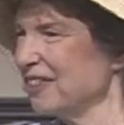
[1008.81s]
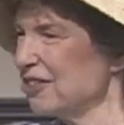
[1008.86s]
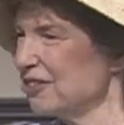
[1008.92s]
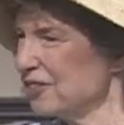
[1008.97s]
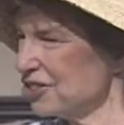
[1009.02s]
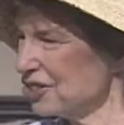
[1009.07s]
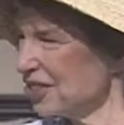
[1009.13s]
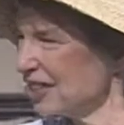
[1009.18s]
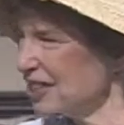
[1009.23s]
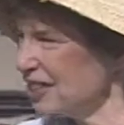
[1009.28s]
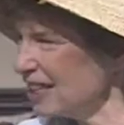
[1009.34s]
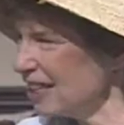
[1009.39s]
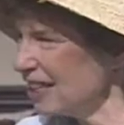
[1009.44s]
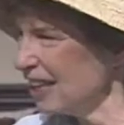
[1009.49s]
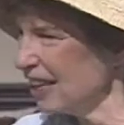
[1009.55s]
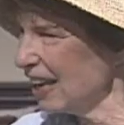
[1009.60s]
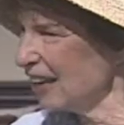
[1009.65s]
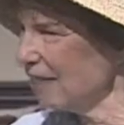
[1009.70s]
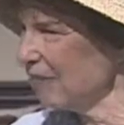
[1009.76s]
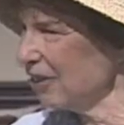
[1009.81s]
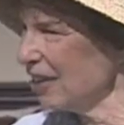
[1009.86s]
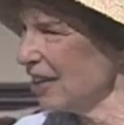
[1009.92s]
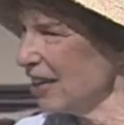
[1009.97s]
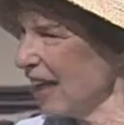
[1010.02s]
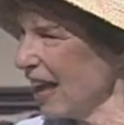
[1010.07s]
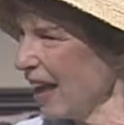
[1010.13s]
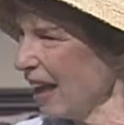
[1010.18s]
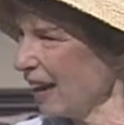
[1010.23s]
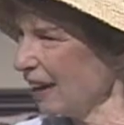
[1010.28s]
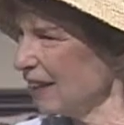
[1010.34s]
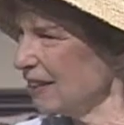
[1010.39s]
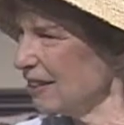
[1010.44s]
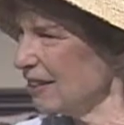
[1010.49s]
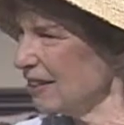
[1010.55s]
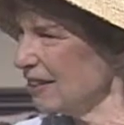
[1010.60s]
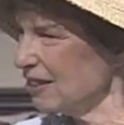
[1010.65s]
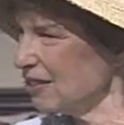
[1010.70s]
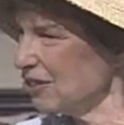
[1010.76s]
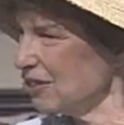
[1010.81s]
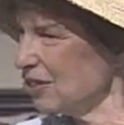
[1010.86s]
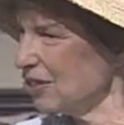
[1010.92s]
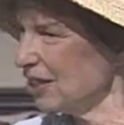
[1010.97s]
She did have a knack, didn't she?